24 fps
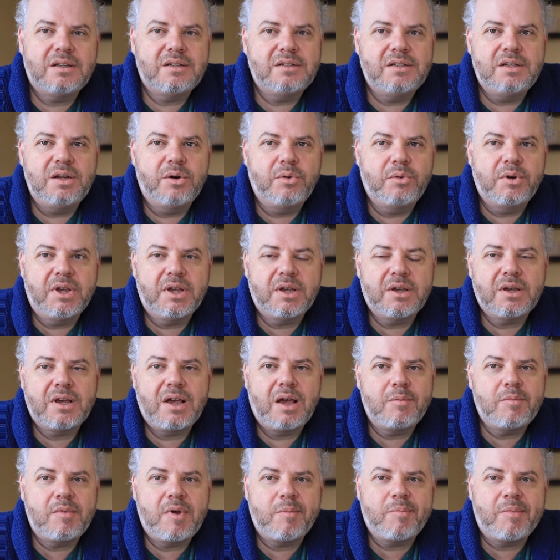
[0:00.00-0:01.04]
No way,
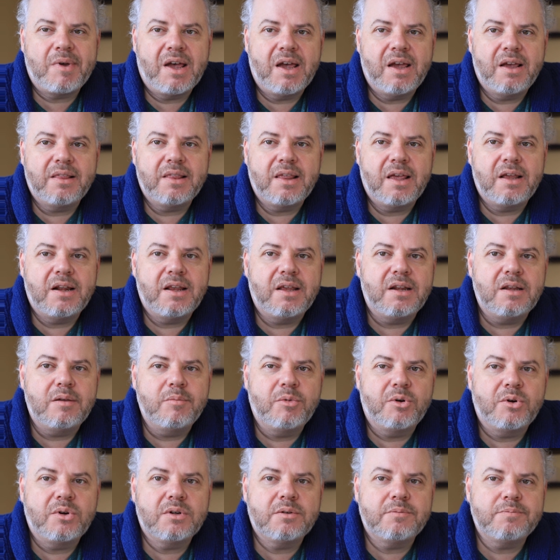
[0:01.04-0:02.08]
I'm not buying that
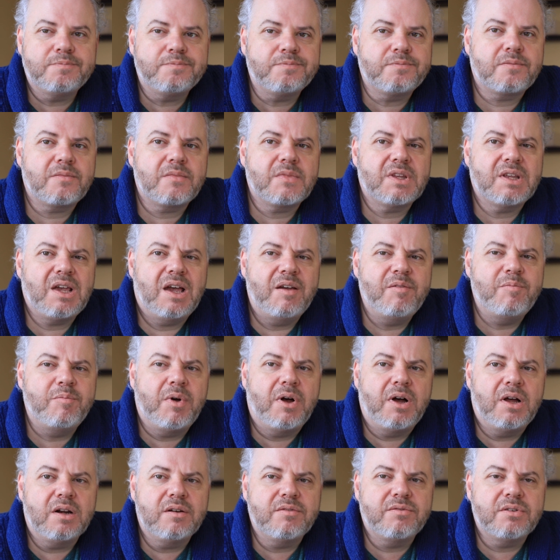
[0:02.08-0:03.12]
anymore. I
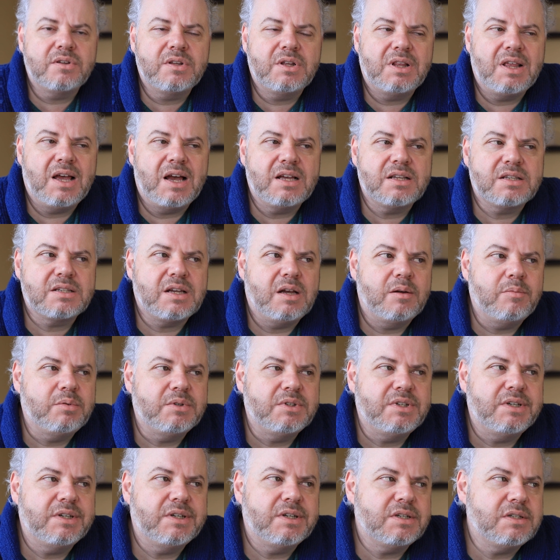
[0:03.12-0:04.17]
bought it for the last couple
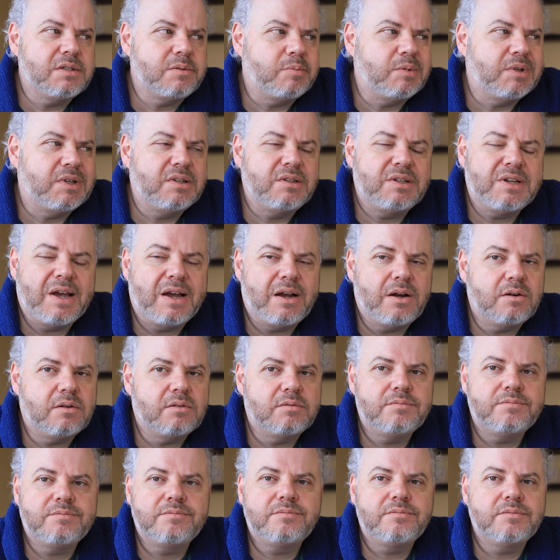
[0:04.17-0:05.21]
years, but
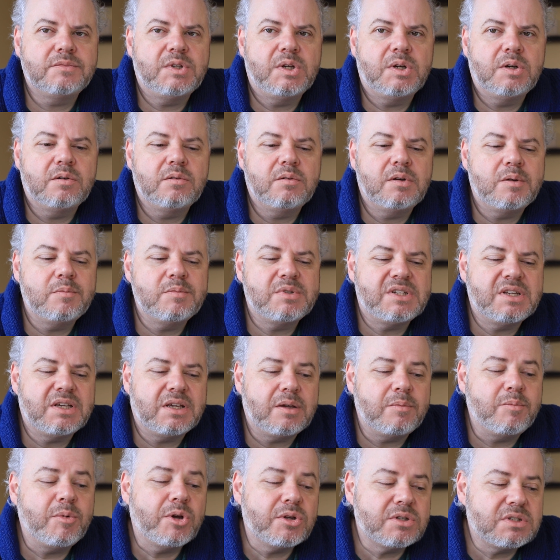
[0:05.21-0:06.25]
now, no. I'm
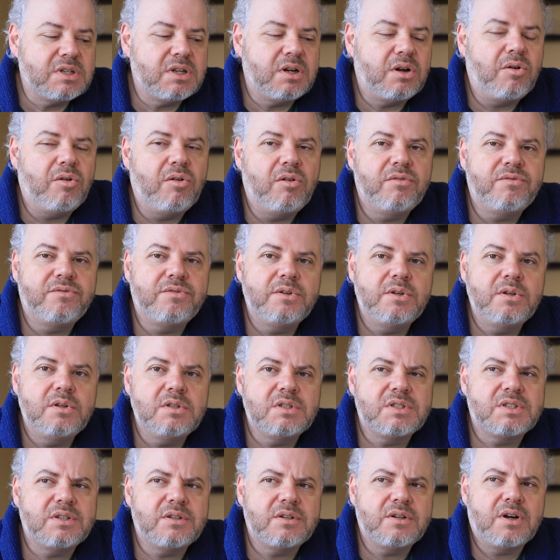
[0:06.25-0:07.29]
sticking mostly to whole
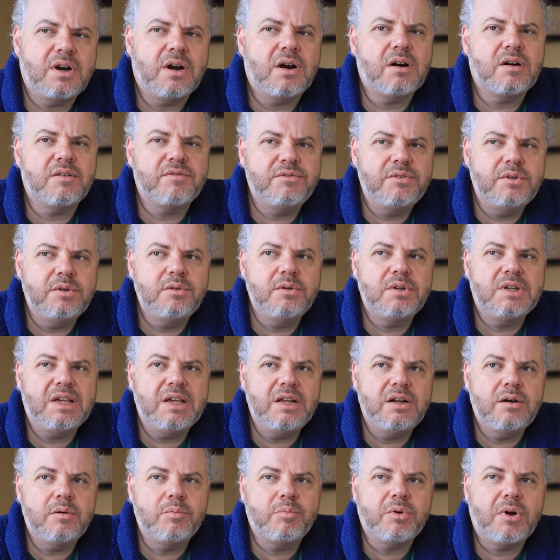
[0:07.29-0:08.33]
foods. There are a few
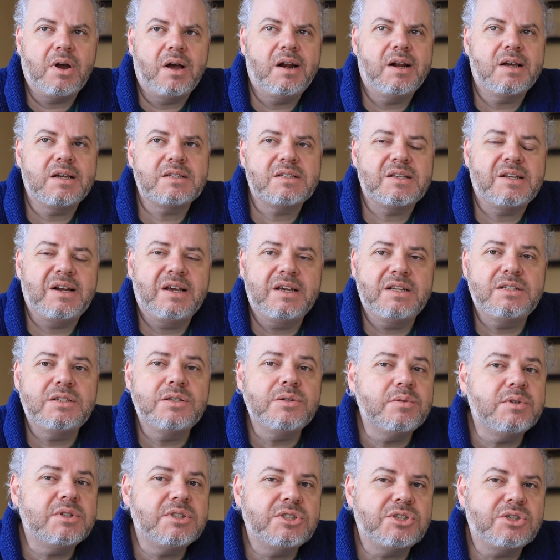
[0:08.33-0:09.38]
keto products that I
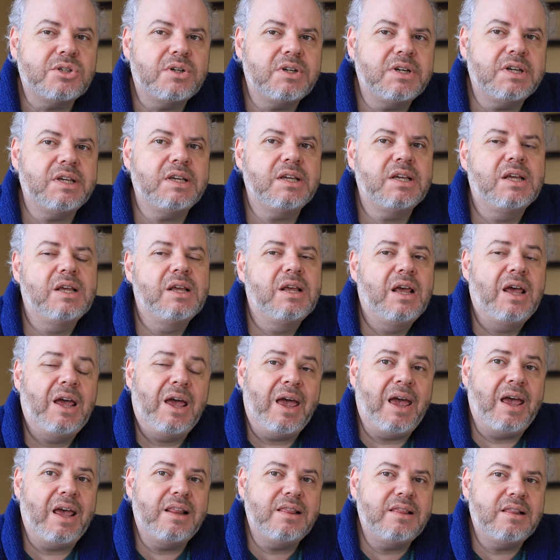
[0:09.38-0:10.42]
do enjoy
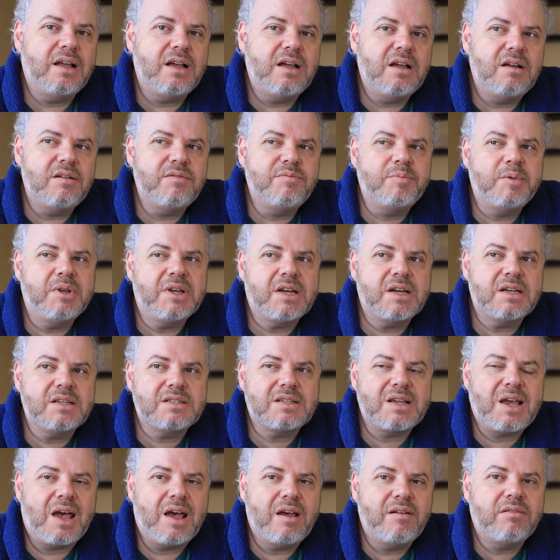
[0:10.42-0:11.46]
and love because
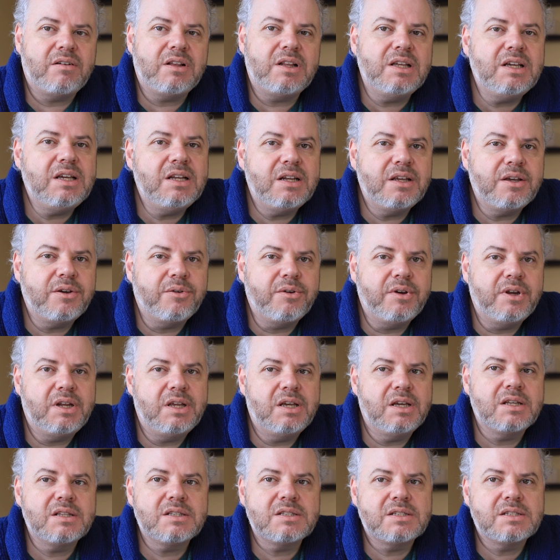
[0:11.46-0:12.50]
they have clean
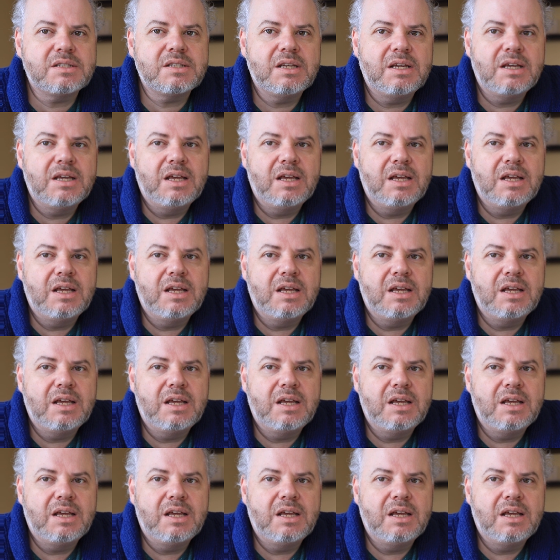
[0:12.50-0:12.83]
ingredients.